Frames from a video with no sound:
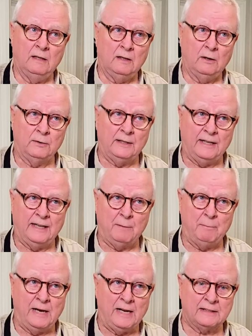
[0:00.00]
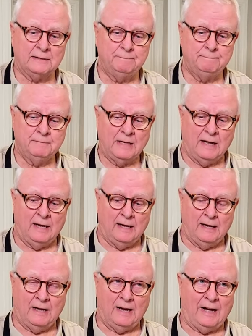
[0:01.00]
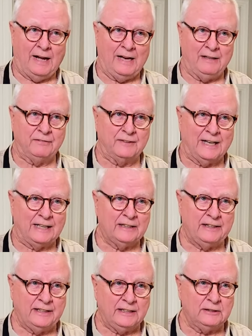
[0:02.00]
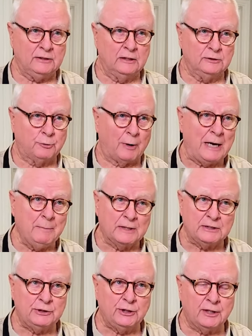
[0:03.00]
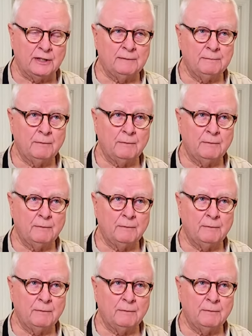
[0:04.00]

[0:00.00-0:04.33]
Okay, I'm back. I've got the dry mixture